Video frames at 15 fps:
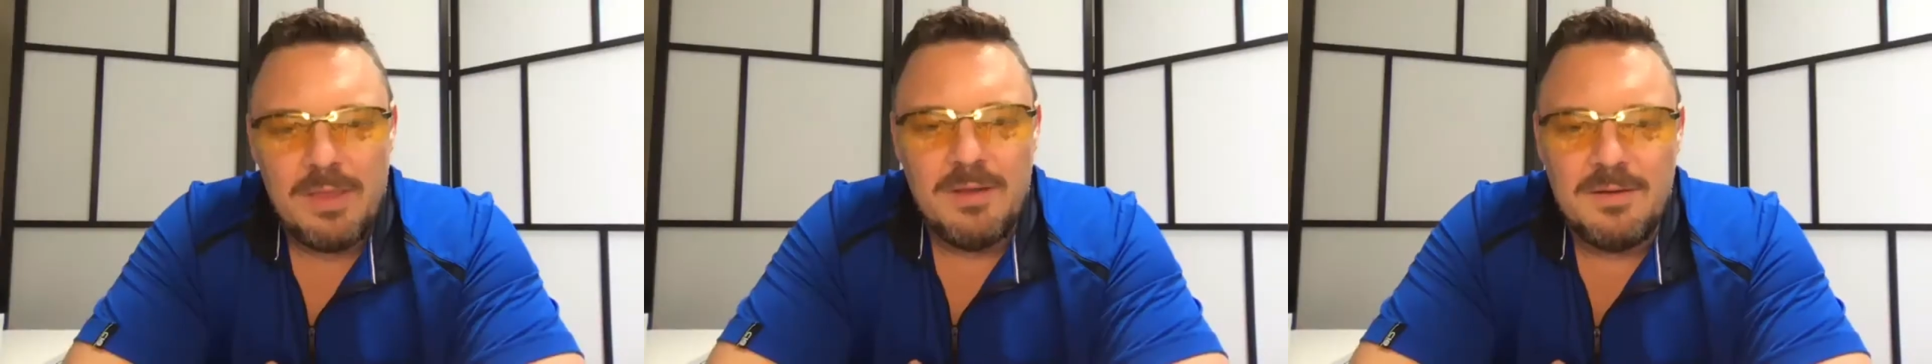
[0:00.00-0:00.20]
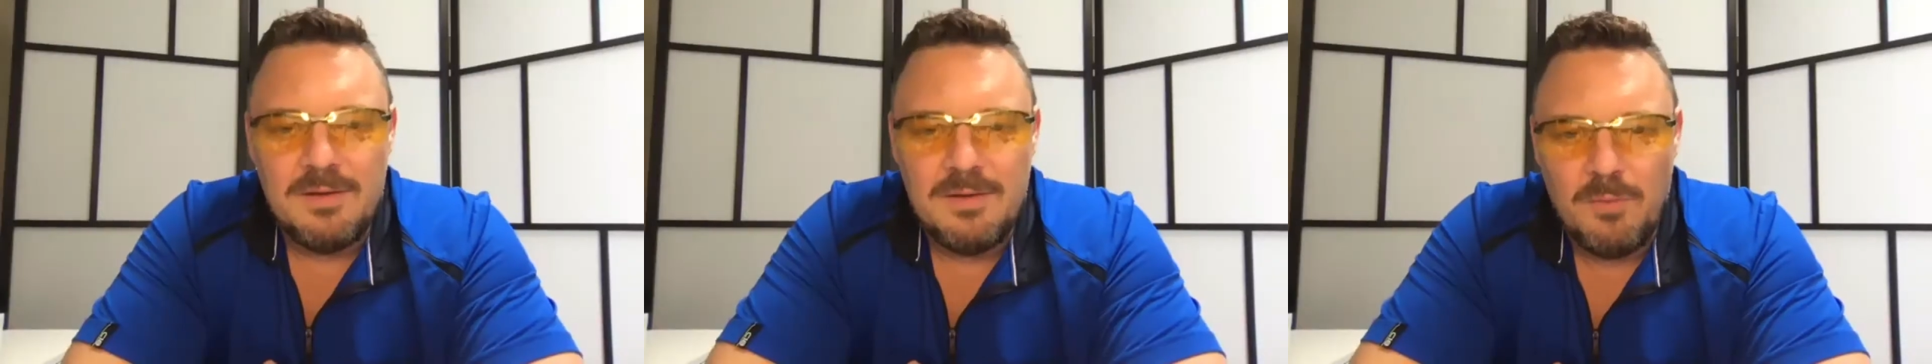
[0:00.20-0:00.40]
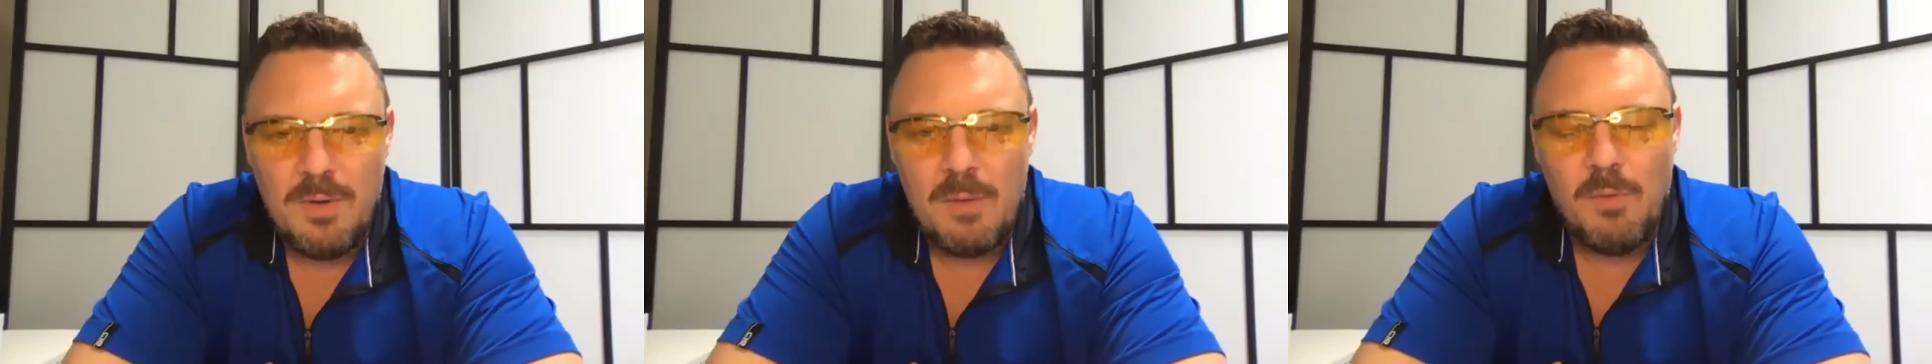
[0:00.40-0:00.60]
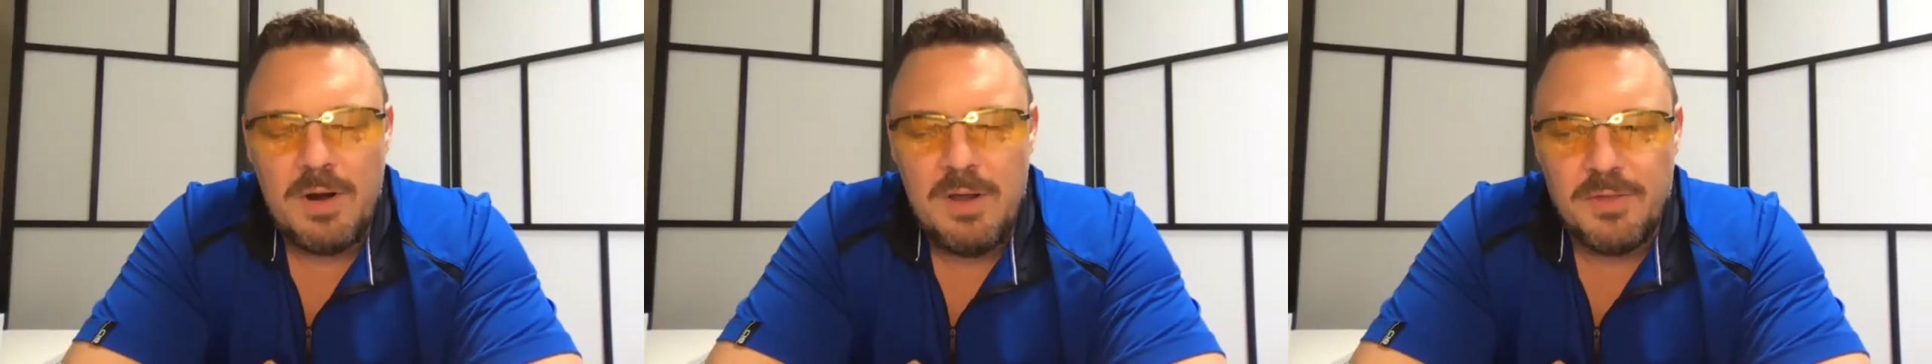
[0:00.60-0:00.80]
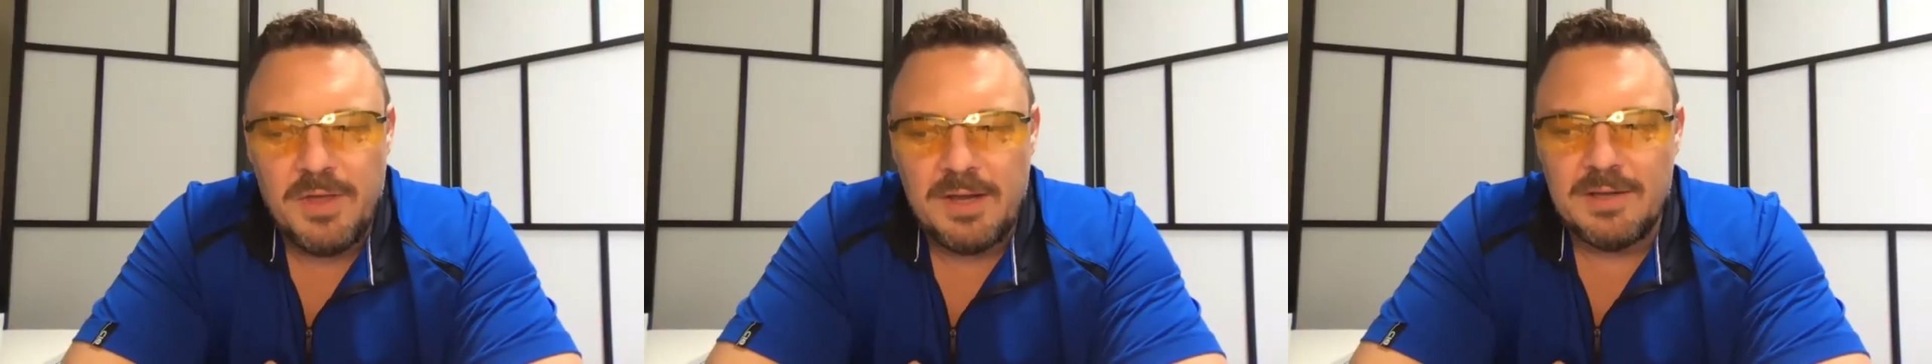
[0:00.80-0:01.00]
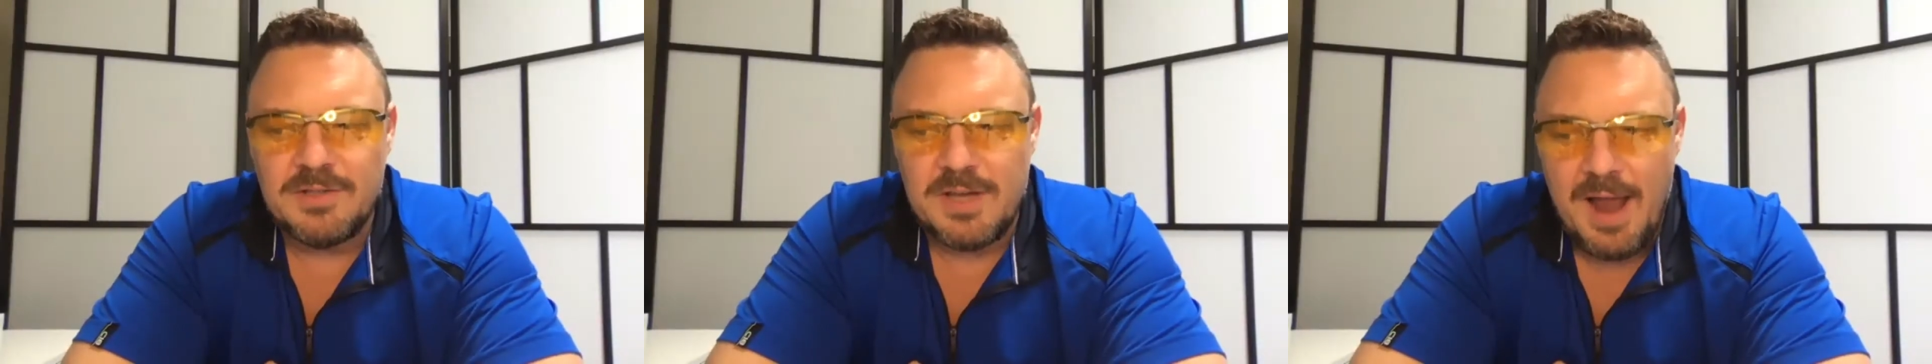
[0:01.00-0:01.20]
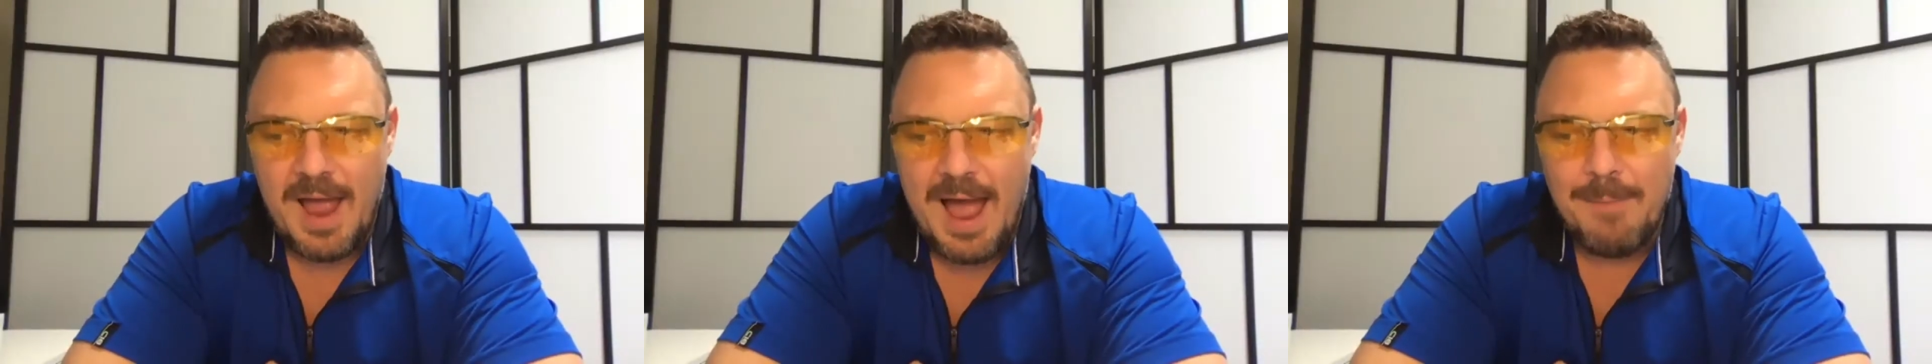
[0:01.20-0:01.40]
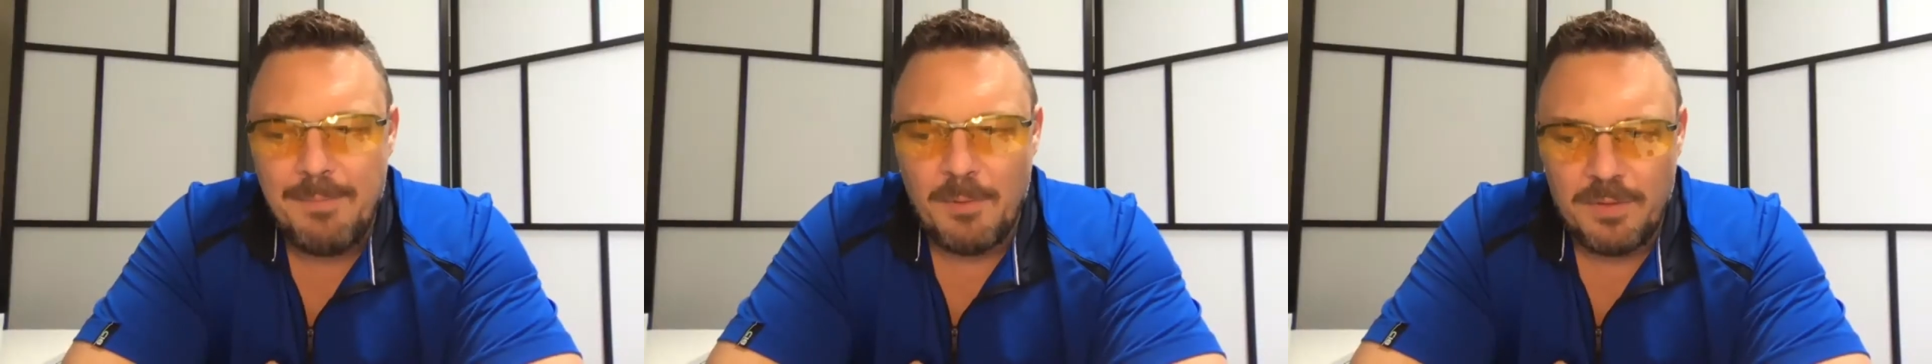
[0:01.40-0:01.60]
what do you think is going to
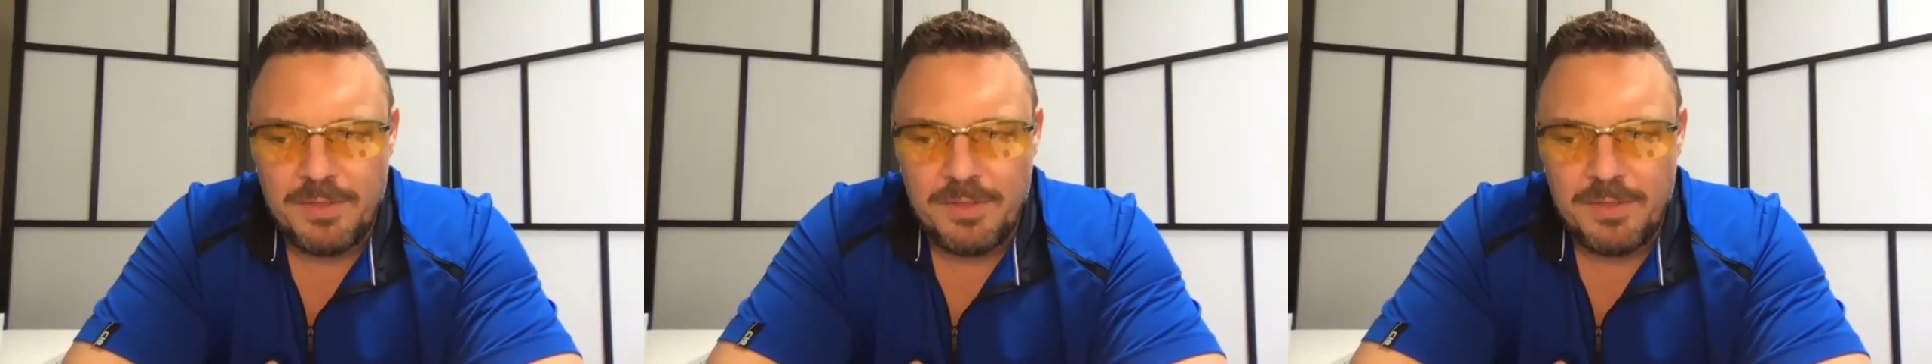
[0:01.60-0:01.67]
happen